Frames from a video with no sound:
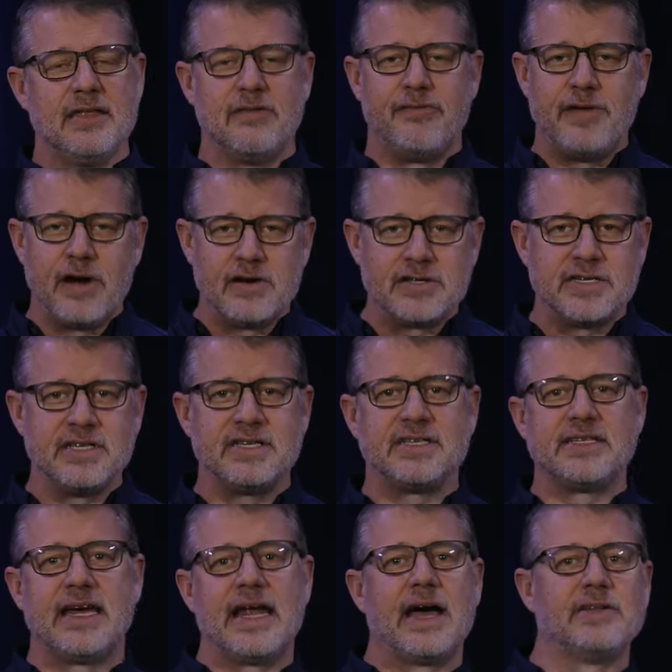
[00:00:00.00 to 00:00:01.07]
The Pharisees
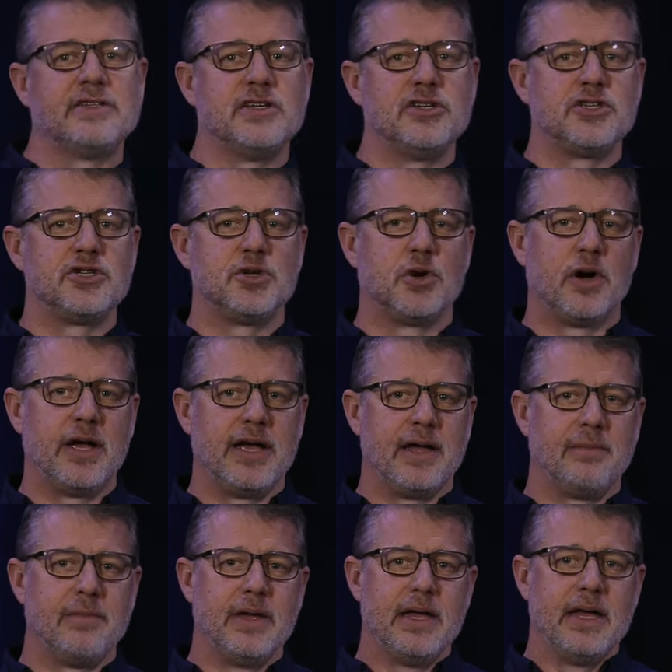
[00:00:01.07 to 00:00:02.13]
set out to destroy
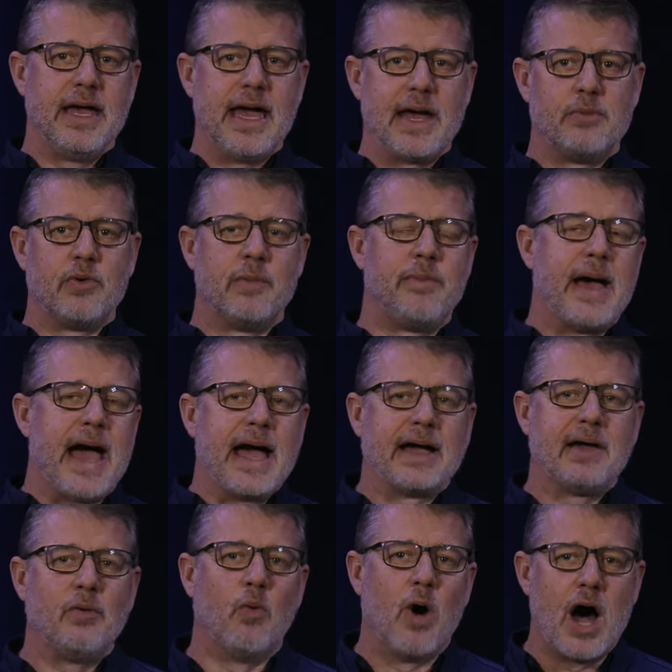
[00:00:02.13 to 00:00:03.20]
him, and we're
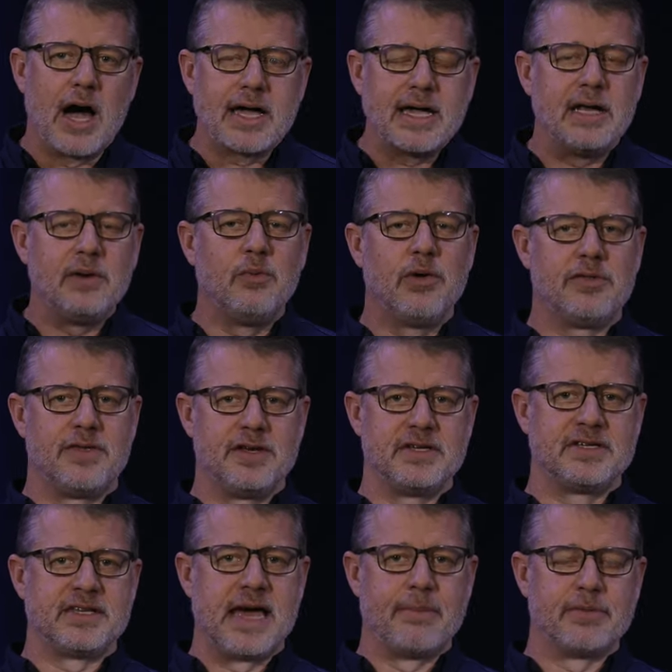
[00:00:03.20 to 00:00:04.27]
back walking with the
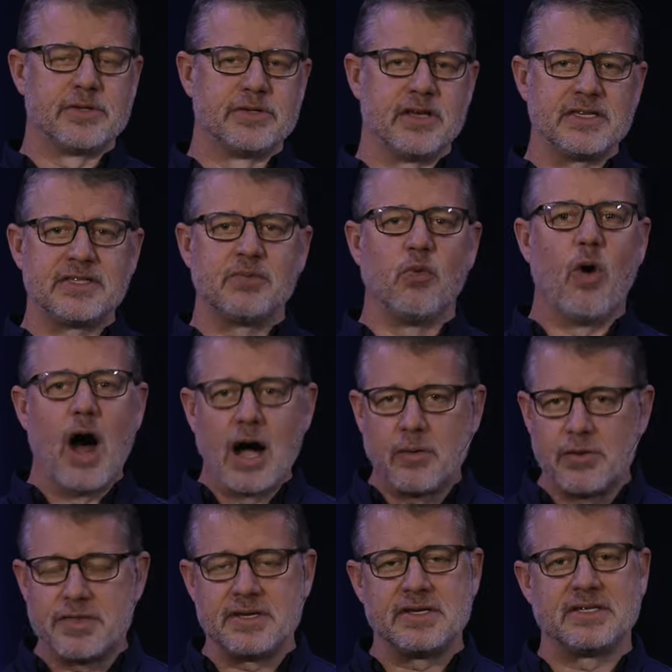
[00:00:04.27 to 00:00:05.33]
disciples. So let's walk
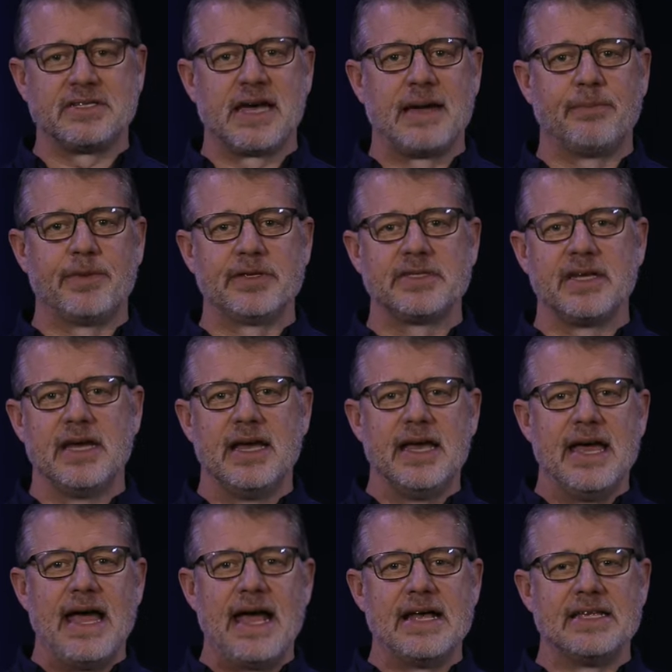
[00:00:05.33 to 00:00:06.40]
with the disciples
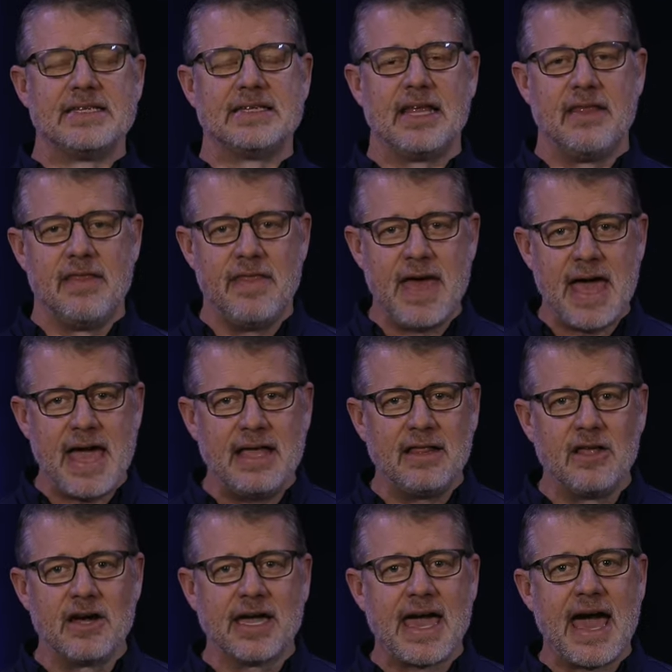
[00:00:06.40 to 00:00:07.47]
as they
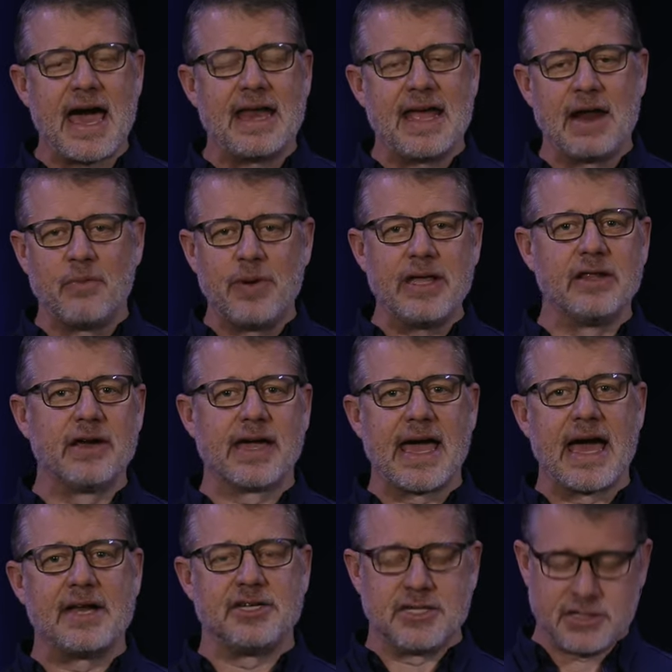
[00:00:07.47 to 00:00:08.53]
look at and we look
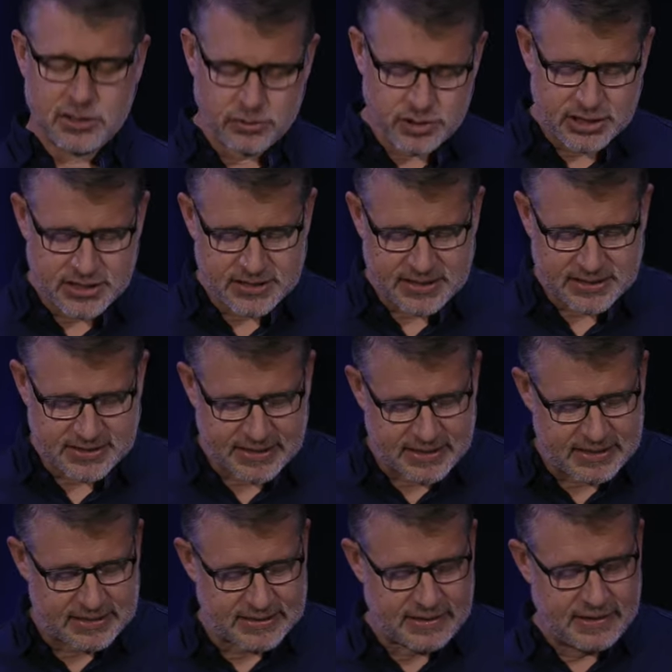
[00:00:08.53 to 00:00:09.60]
at just who Jesus
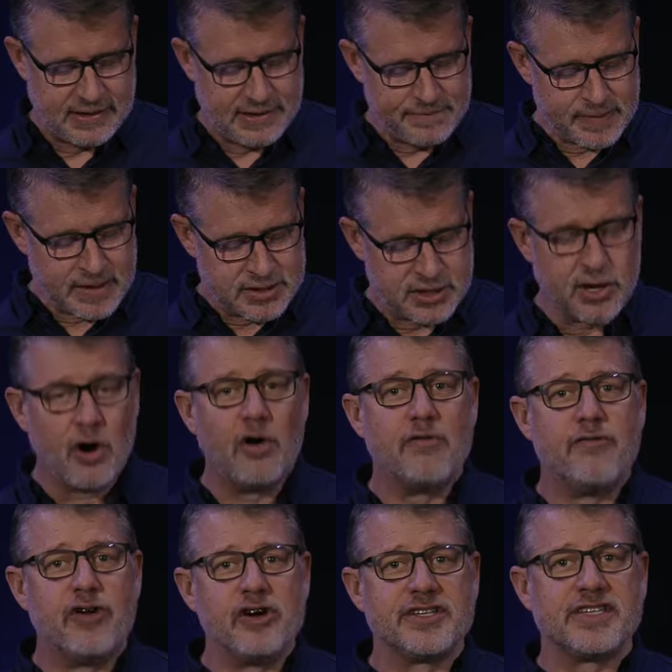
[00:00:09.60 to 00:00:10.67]
is. So,
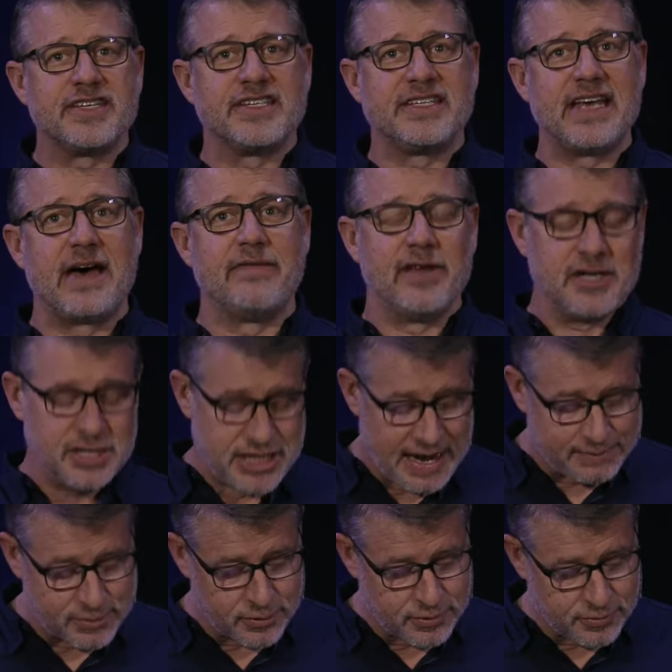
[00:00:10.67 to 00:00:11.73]
verse 7,
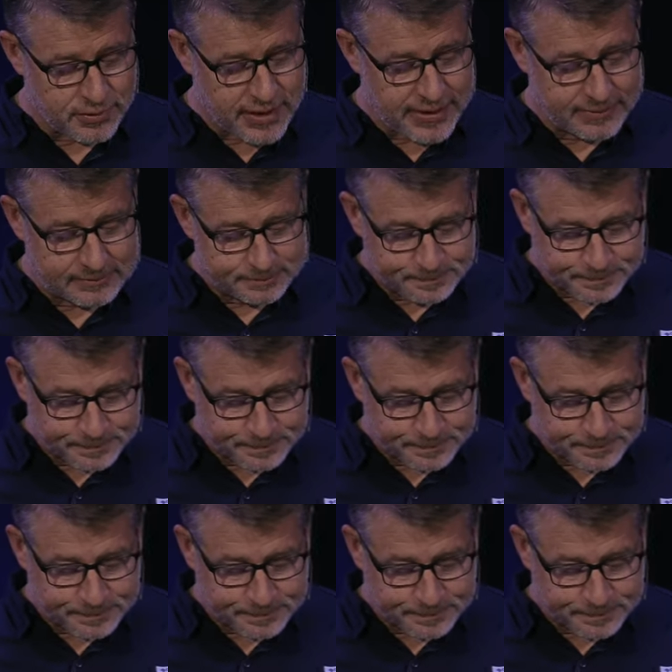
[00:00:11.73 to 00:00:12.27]
chapter 3.